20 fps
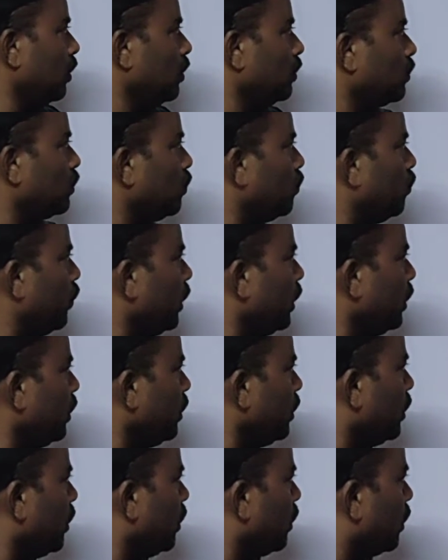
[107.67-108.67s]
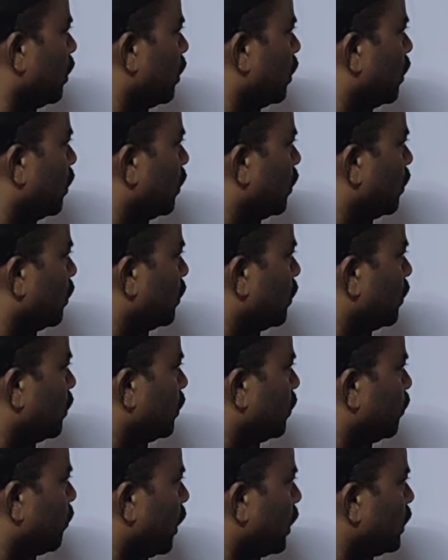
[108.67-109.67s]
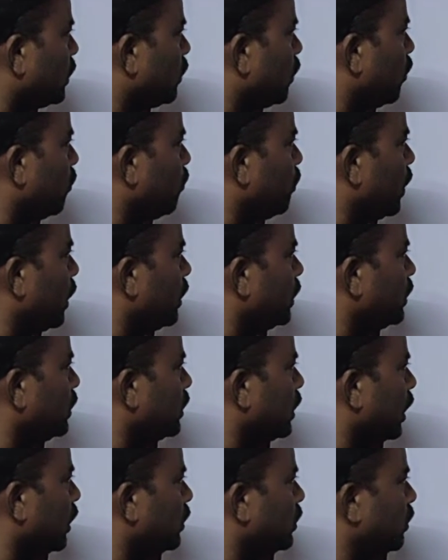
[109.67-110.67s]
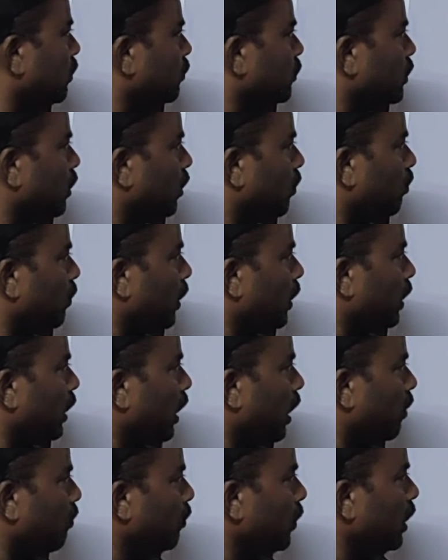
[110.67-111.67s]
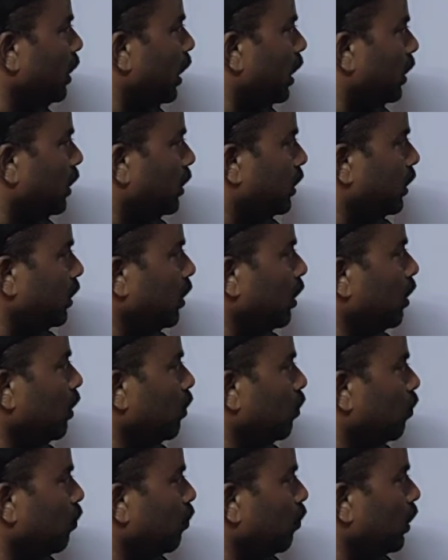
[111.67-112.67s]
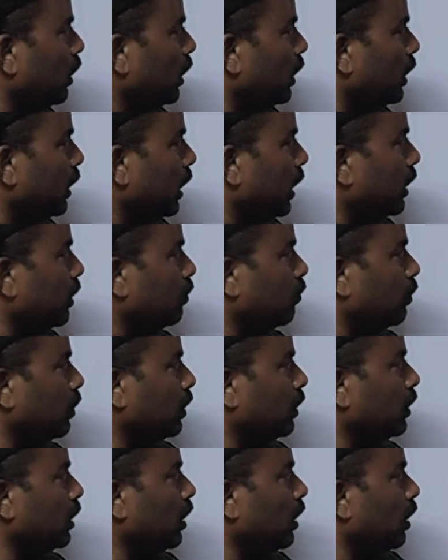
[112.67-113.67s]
So when plaster of Paris calcium sulfate hemihydrate will react with